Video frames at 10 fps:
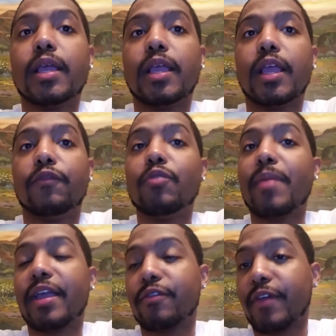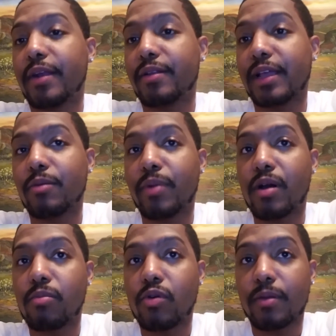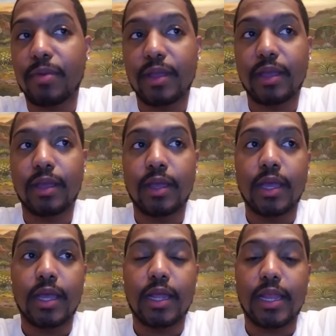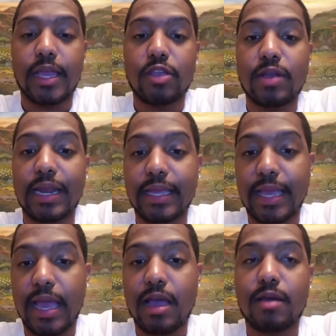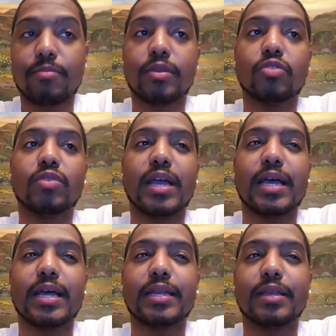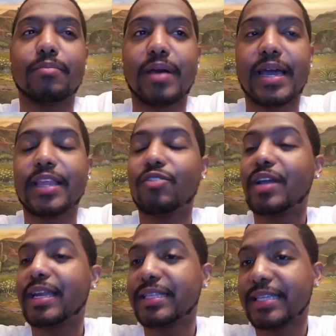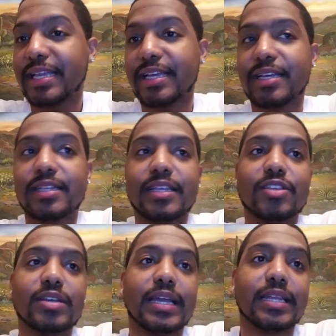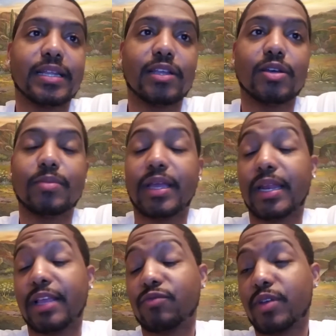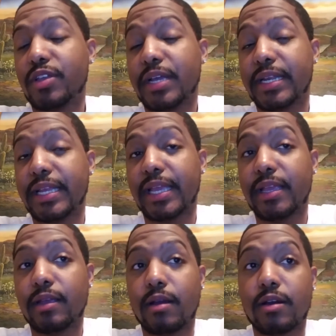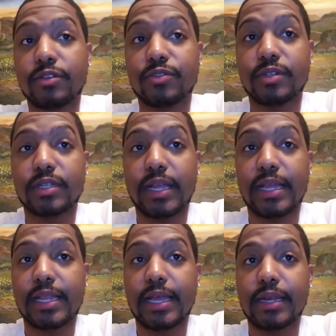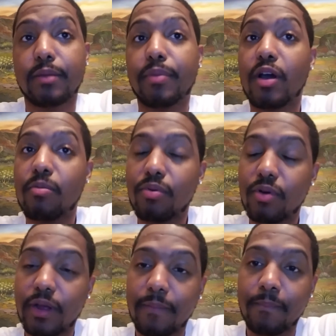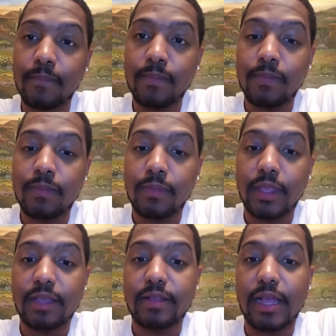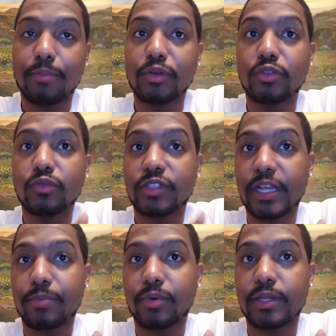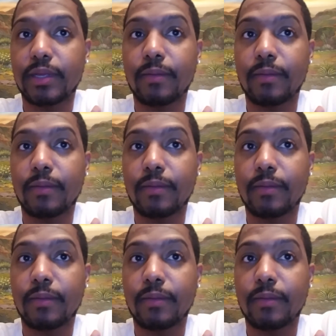if you manufacture a ballpoint pen, you got the cap, you got the body, you got the tail, and you got the clip, and as well you got the ink cartridge, and the ballpoint is produced separately,